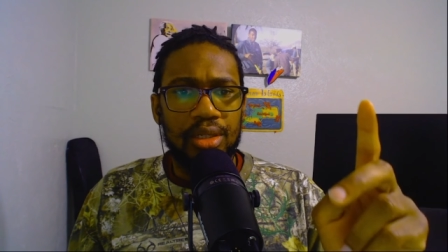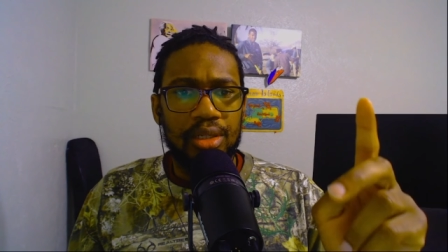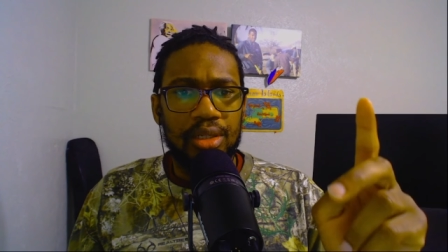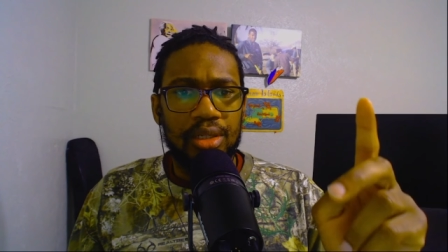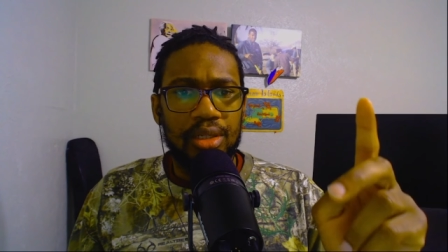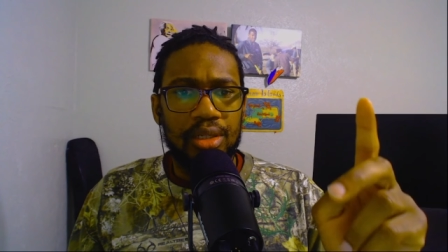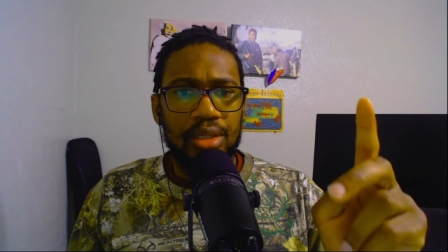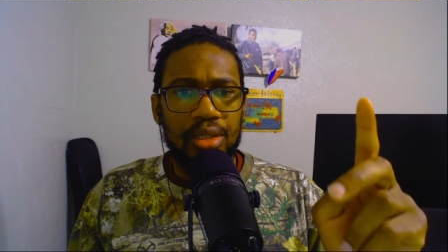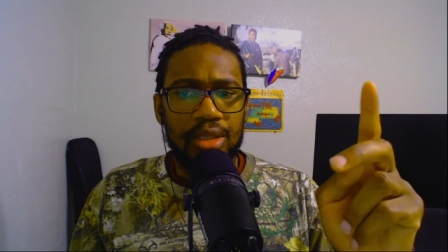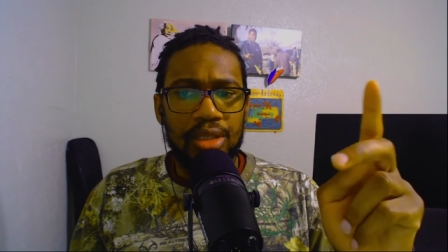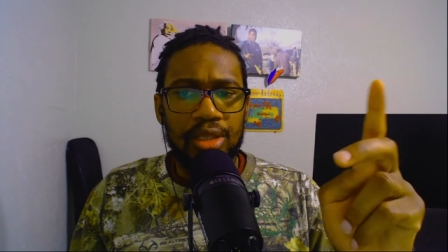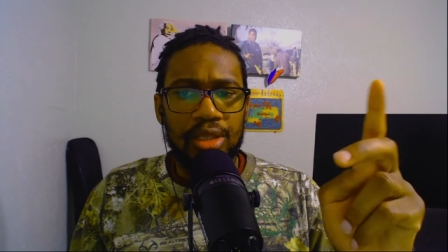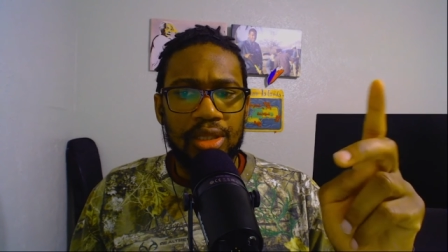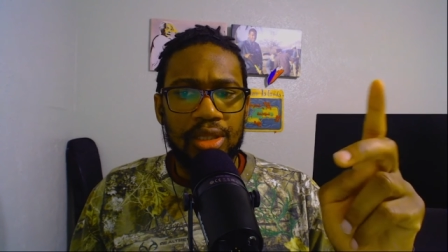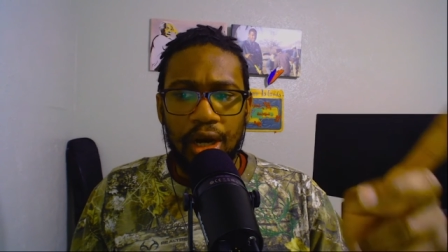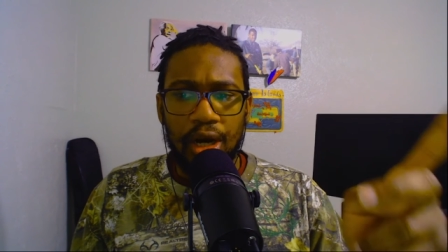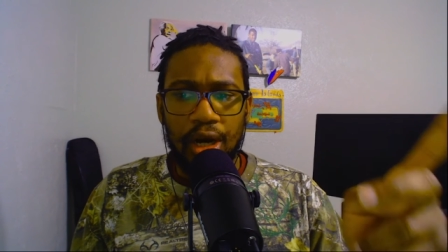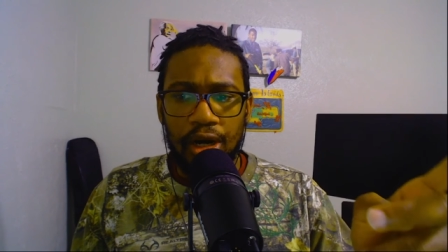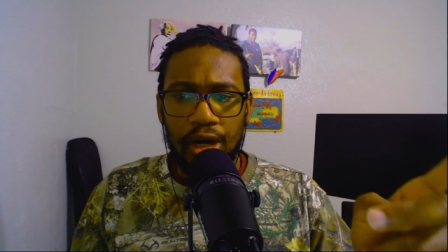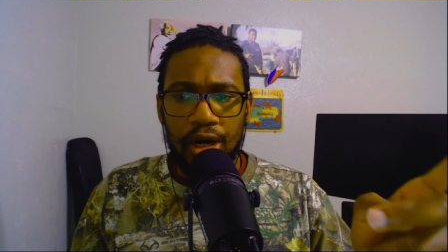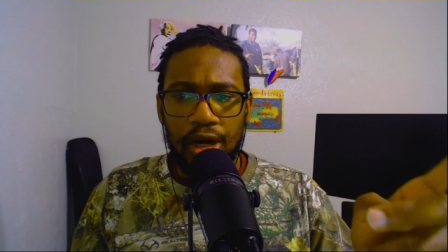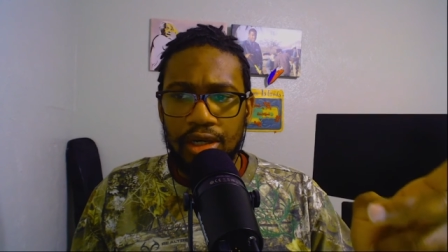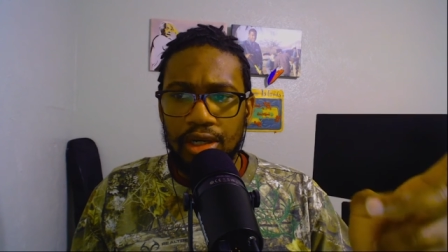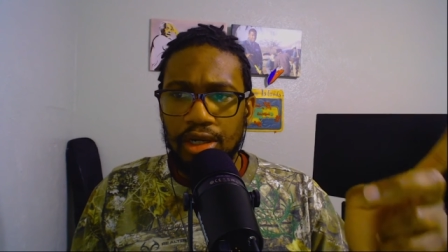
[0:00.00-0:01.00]
the
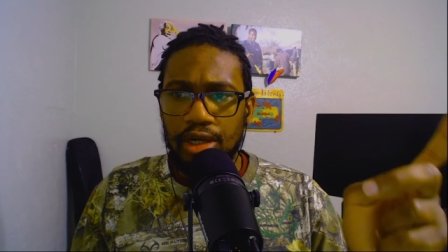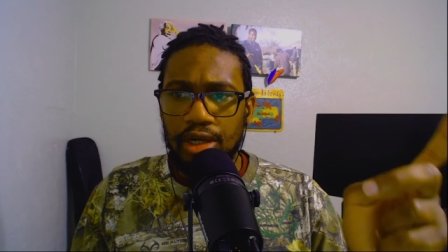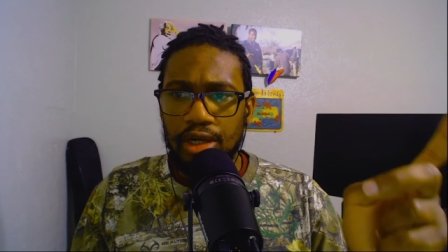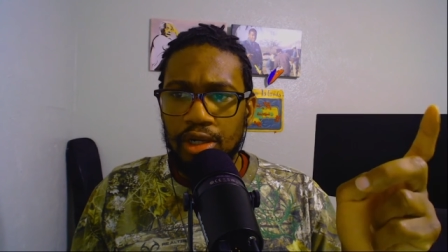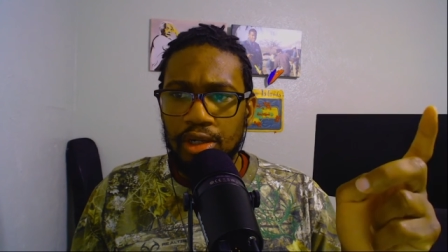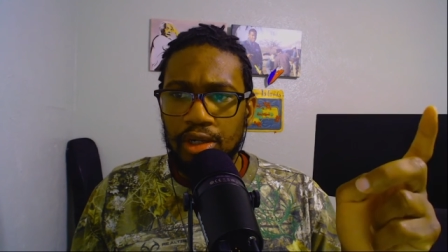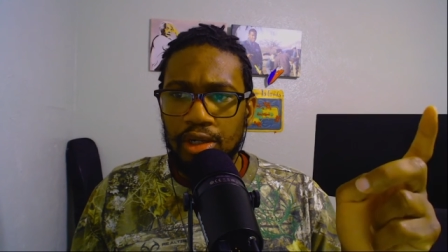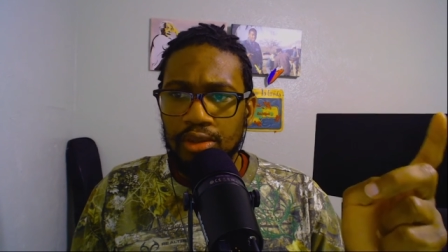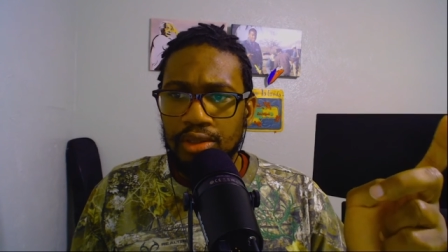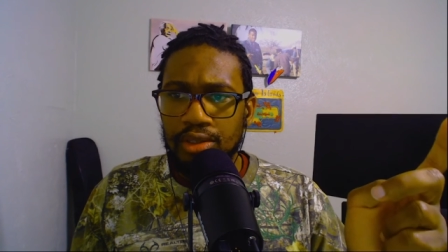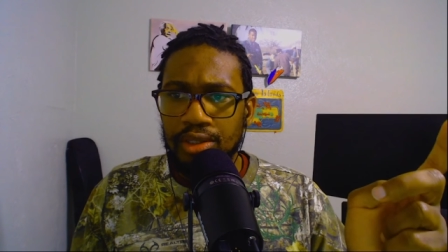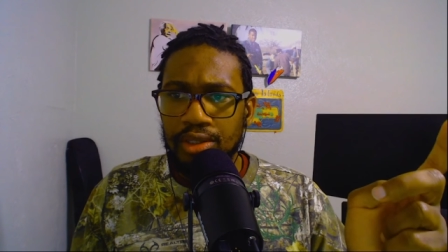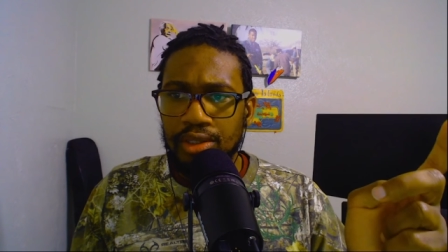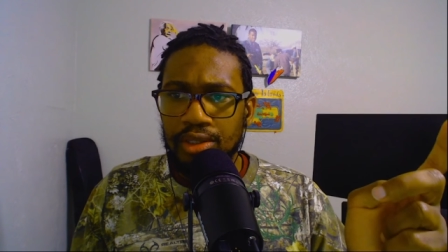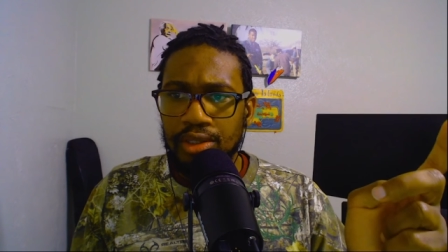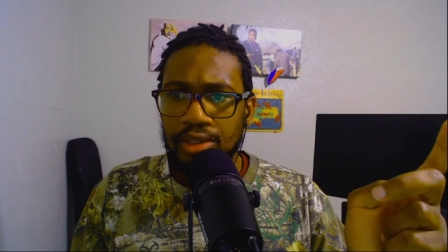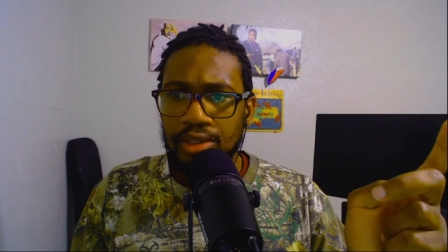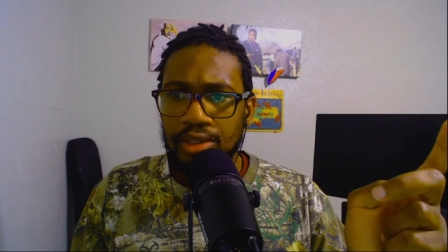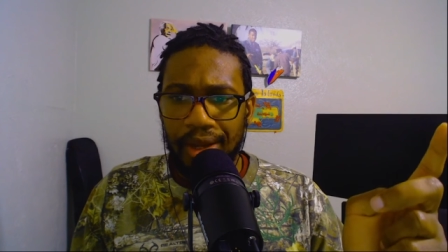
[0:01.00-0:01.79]
ark looks like.